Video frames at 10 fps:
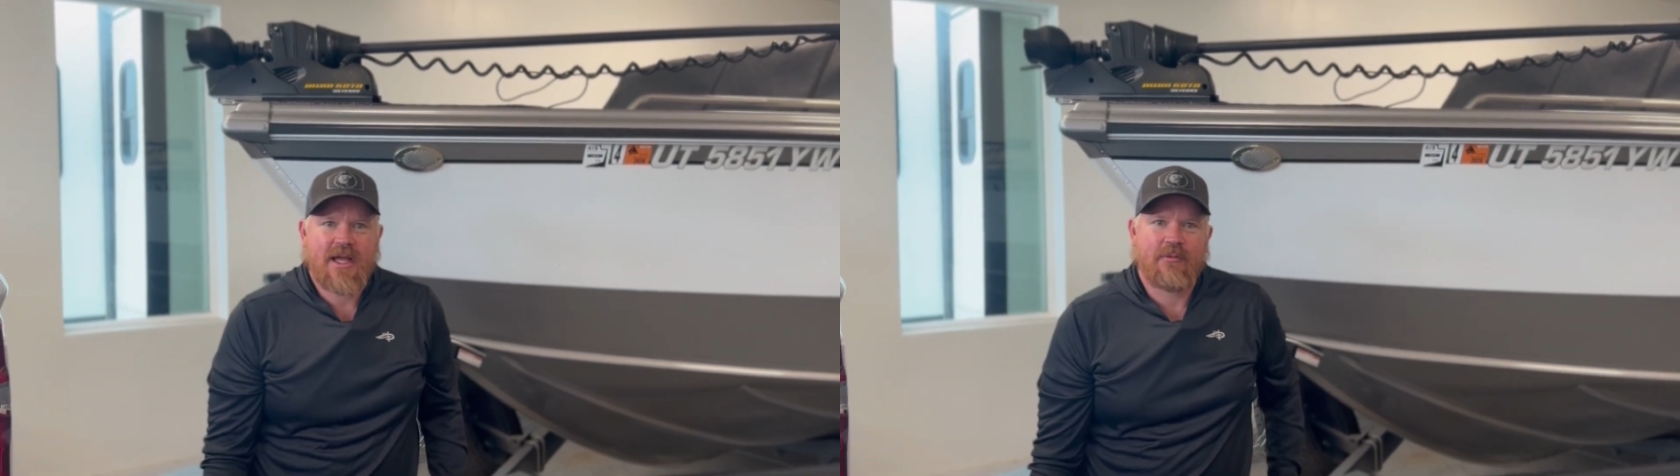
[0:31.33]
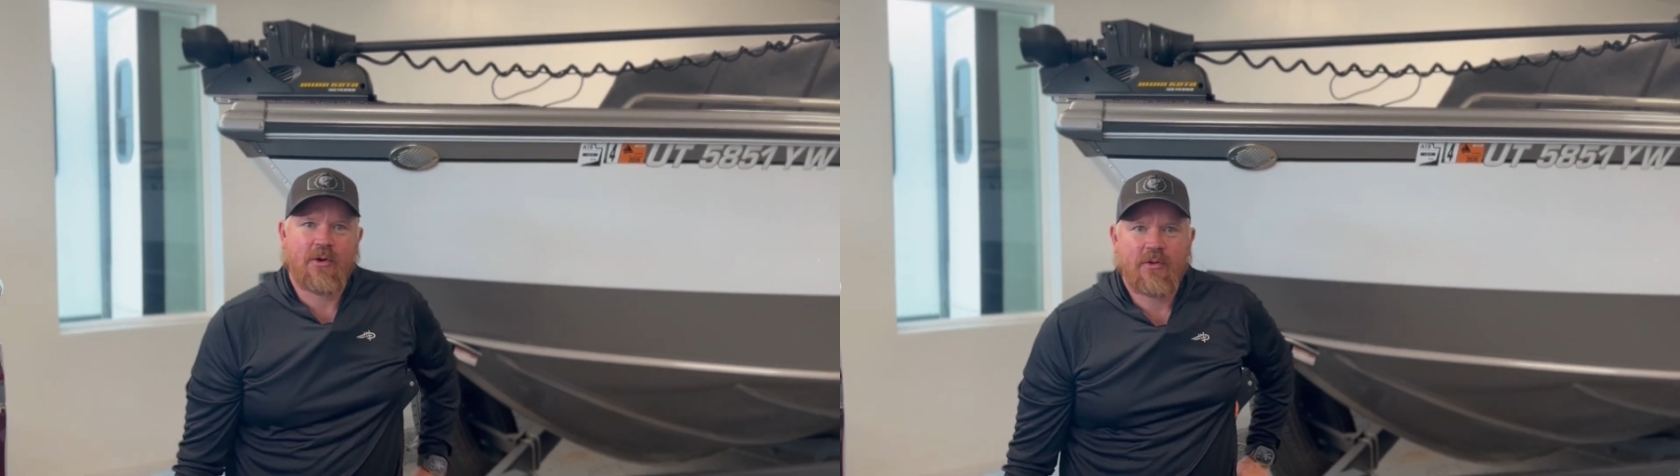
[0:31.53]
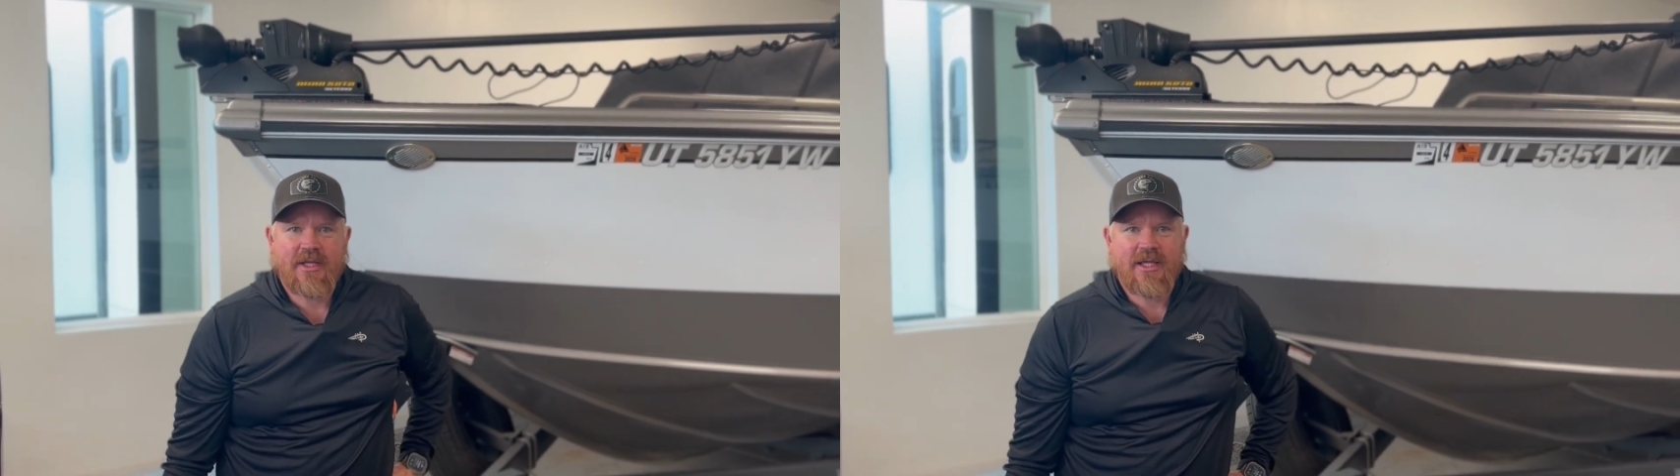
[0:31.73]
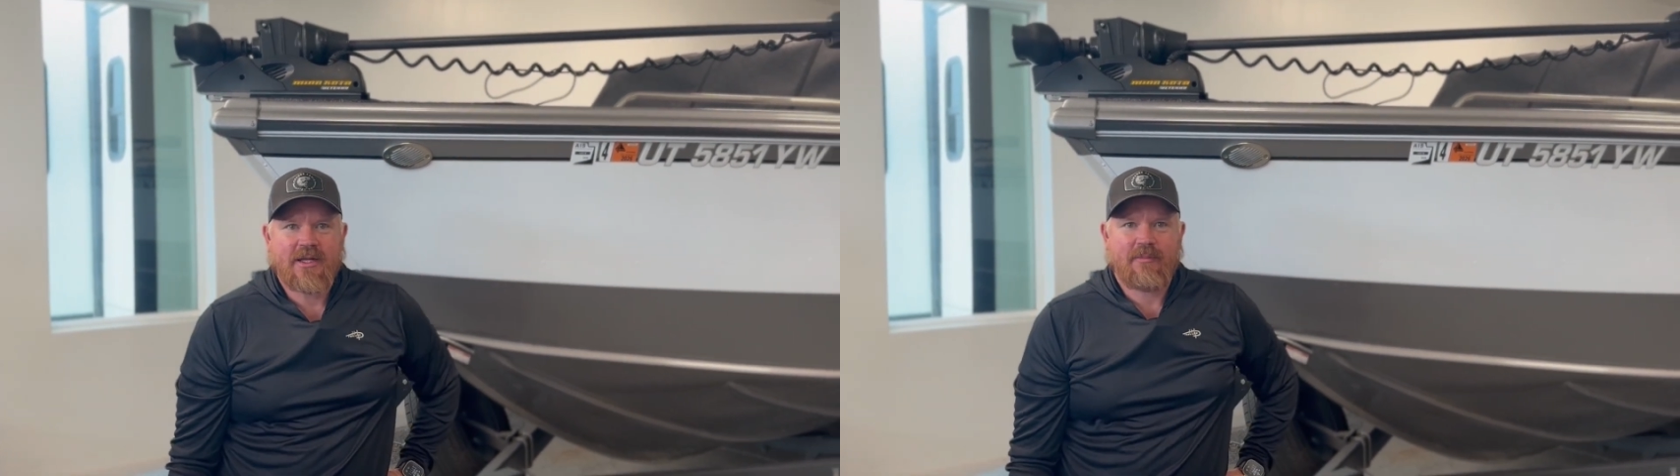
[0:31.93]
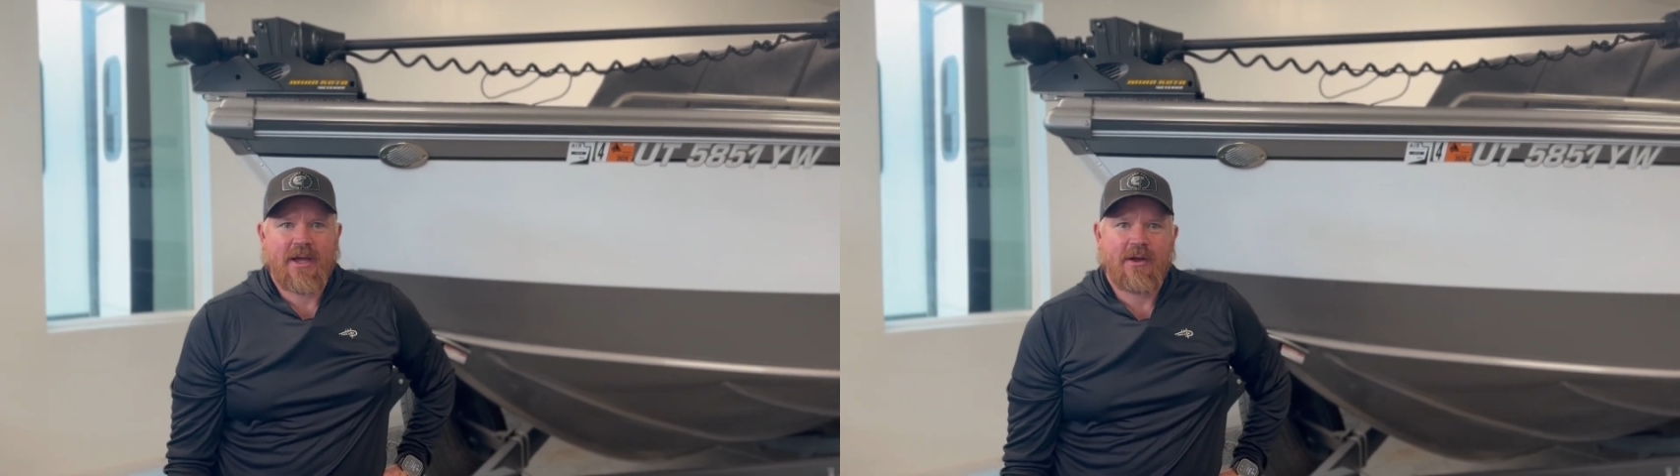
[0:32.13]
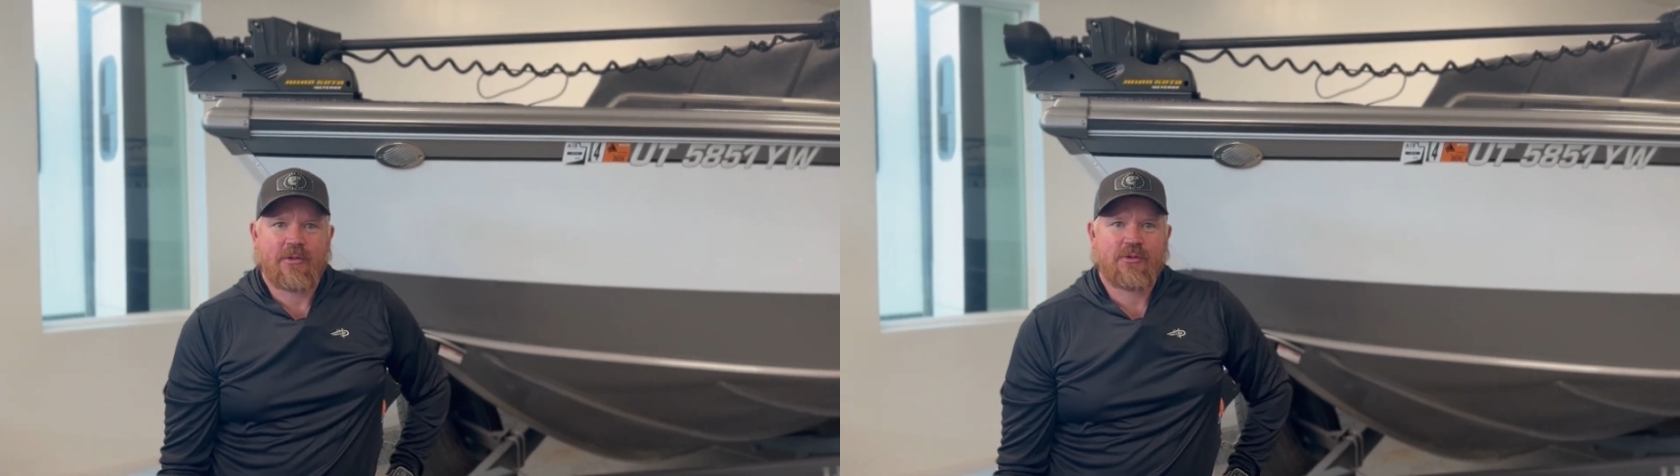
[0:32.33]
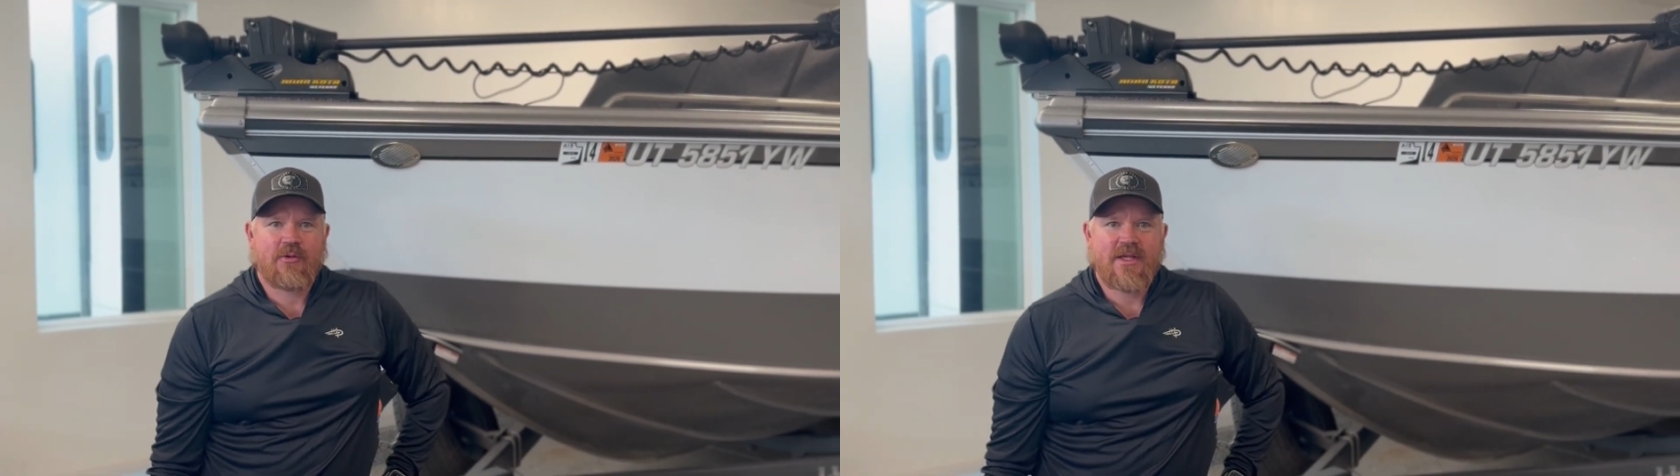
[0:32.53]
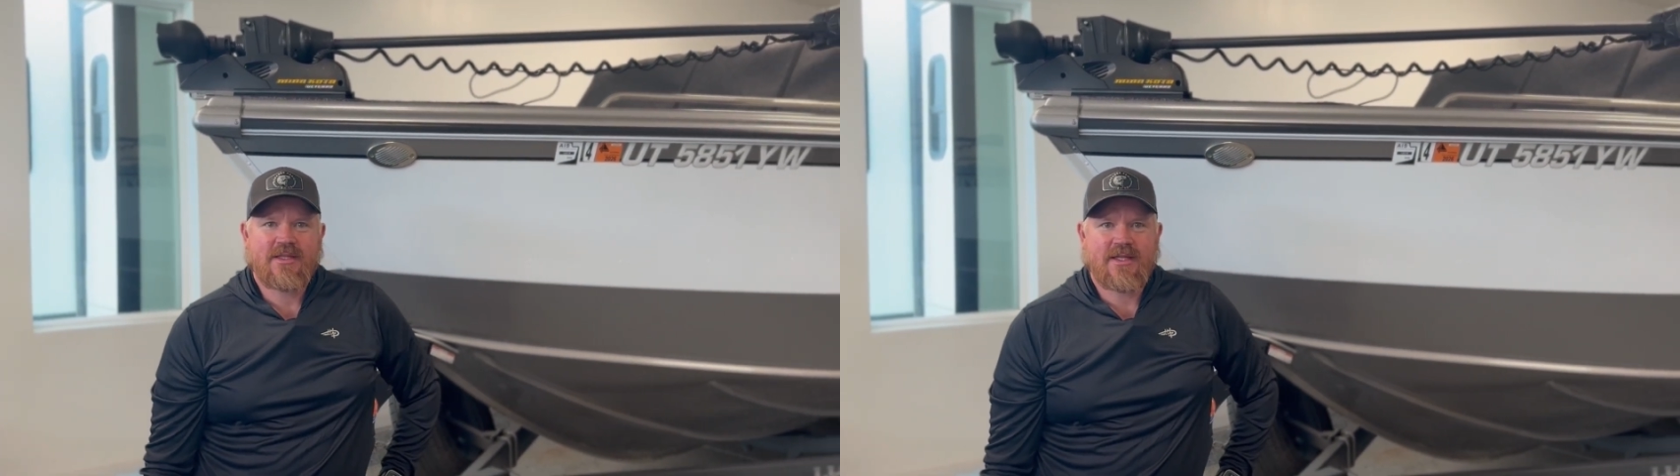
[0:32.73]
I would only get about
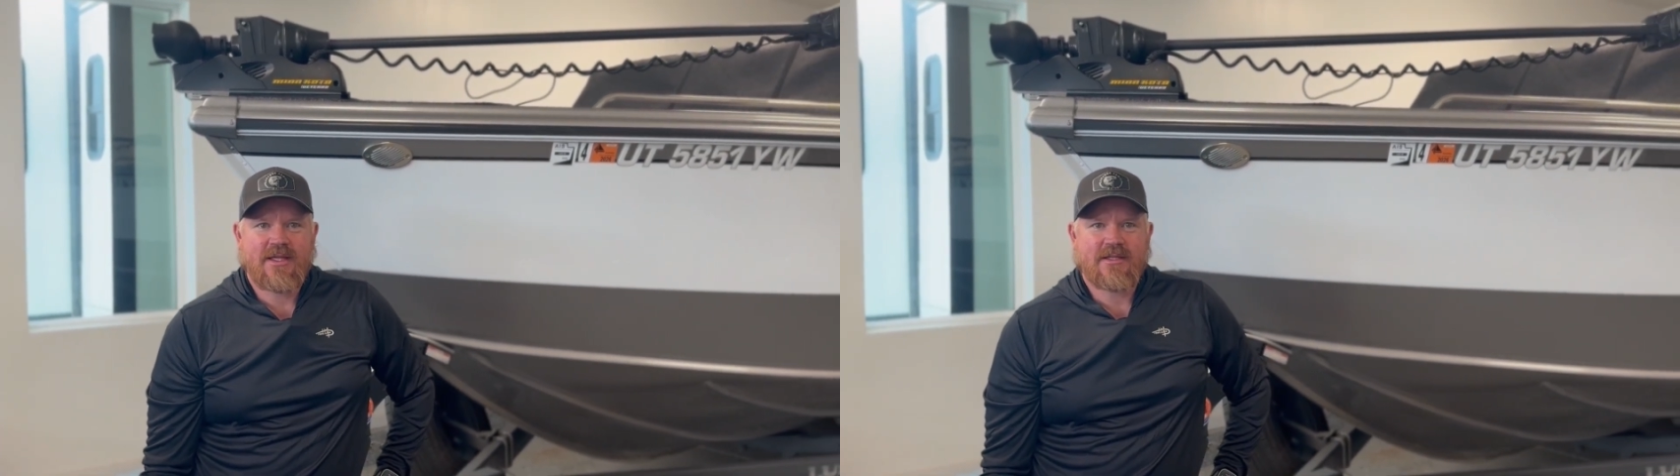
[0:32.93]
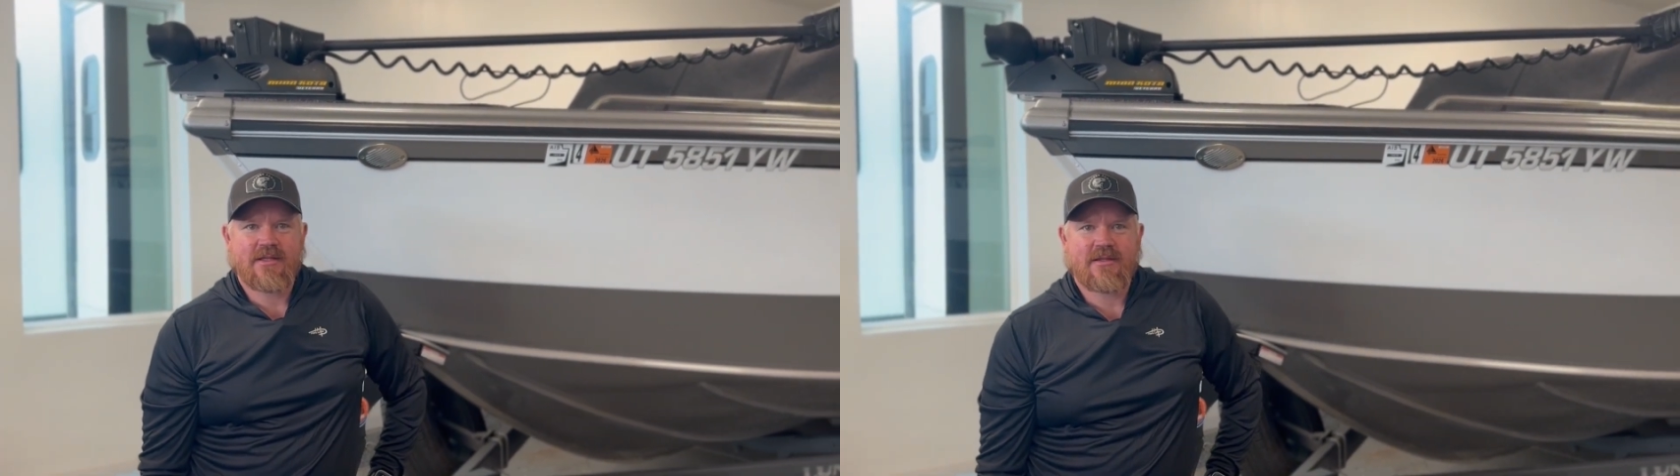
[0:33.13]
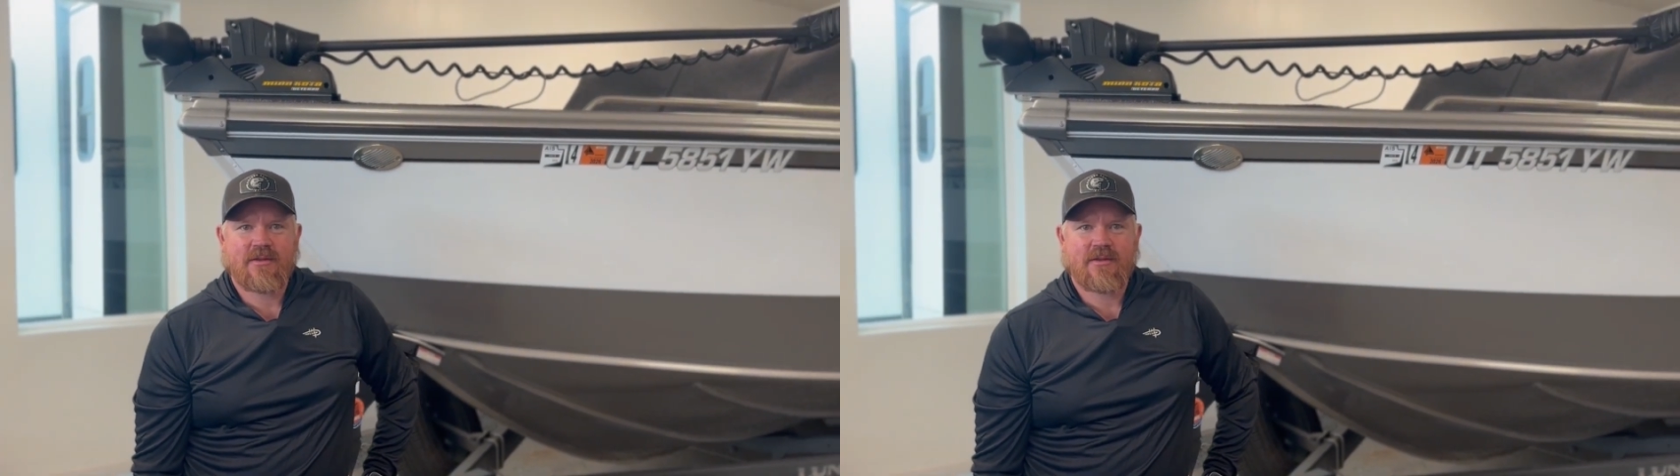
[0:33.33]
three seasons